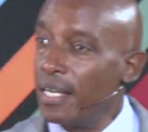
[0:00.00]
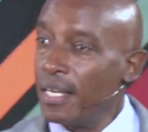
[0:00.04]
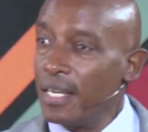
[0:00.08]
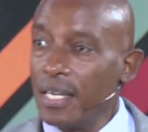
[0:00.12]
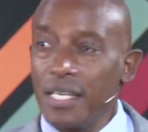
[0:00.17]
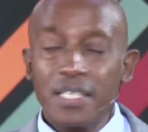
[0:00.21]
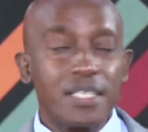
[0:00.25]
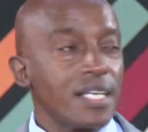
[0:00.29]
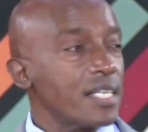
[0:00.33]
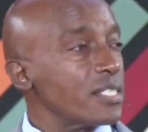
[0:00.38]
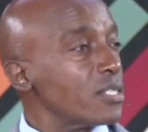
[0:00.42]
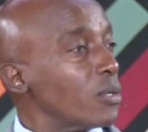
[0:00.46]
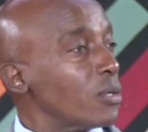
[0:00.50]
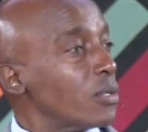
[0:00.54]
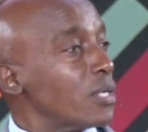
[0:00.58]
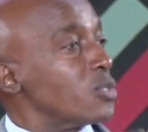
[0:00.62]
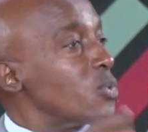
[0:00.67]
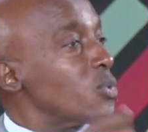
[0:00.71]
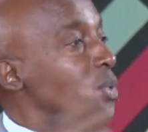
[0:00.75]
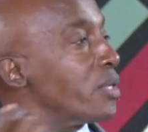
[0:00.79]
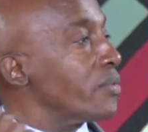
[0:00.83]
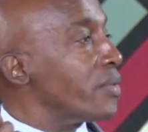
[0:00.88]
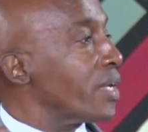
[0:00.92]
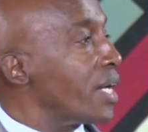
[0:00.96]
He just slaughters
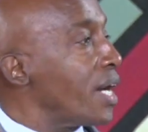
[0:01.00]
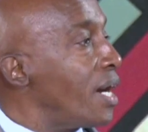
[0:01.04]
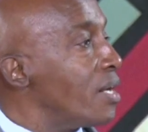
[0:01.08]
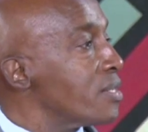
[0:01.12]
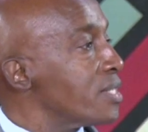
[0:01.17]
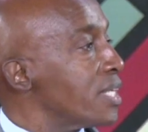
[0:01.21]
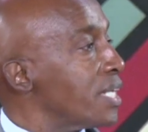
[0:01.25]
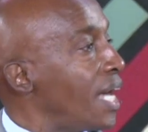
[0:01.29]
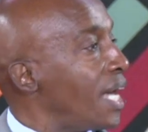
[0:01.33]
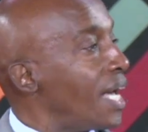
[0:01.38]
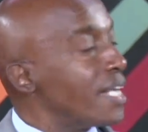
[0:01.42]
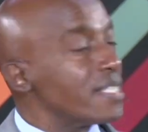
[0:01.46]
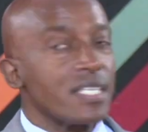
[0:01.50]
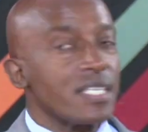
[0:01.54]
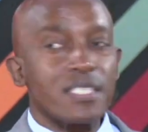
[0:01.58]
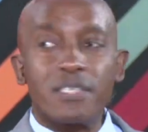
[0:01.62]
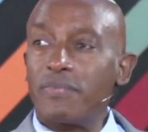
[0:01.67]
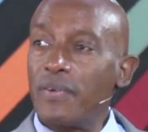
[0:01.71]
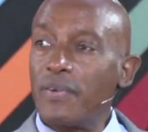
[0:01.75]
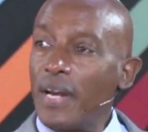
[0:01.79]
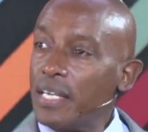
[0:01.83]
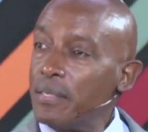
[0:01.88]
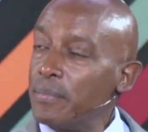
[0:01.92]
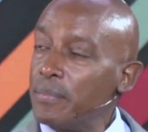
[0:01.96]
one of the cows and has his
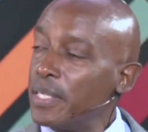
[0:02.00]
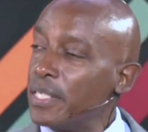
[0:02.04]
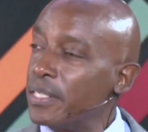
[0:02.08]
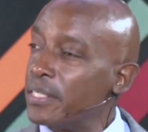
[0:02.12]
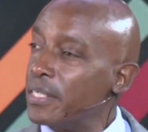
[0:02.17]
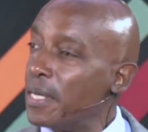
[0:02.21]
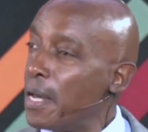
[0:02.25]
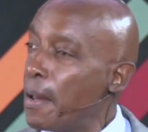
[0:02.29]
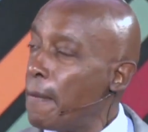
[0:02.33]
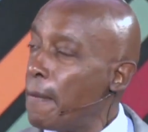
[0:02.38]
fried meat.